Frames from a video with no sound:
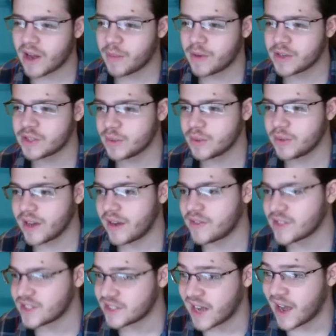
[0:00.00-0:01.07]
Punch so we could have a
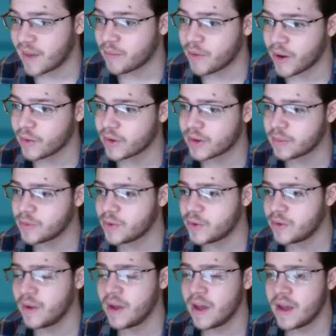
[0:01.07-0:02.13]
stab priority
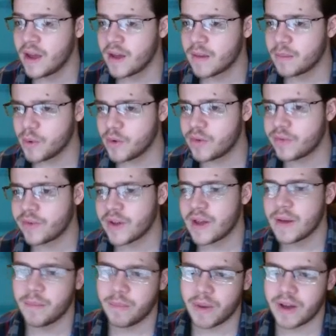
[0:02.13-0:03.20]
move.
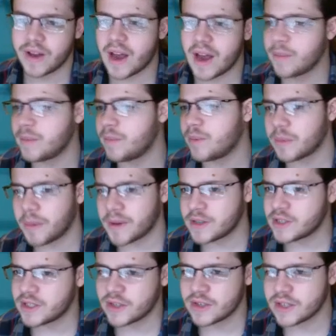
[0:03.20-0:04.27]
But, I mean, Bullet Punch
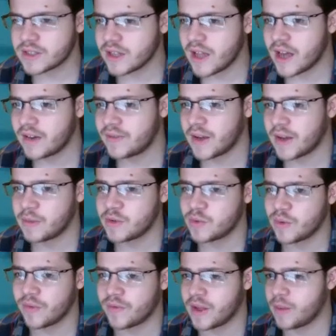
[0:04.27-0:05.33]
still does a lot of damage
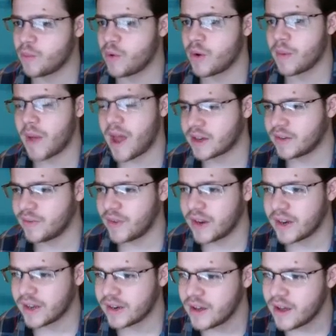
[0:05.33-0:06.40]
with Flame Orb
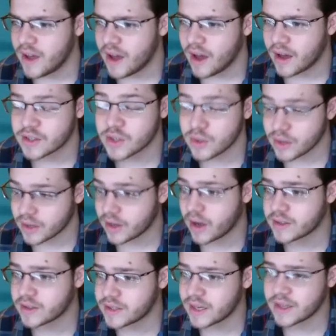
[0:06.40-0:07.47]
activated, so the
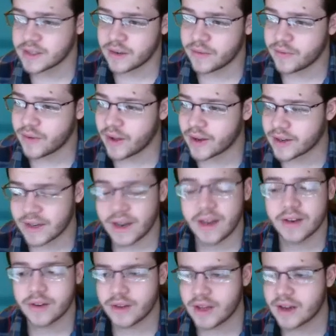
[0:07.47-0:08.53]
Guts takes in effect,
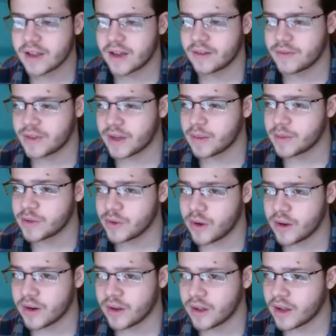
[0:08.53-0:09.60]
and you get a lot of damage
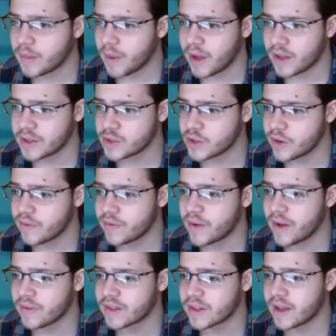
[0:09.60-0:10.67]
and a lot of mileage off of
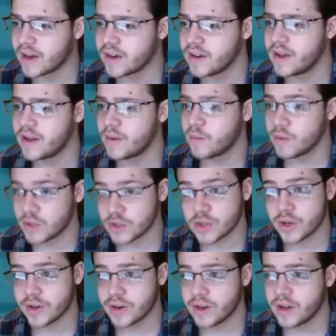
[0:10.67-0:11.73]
having that, which is good.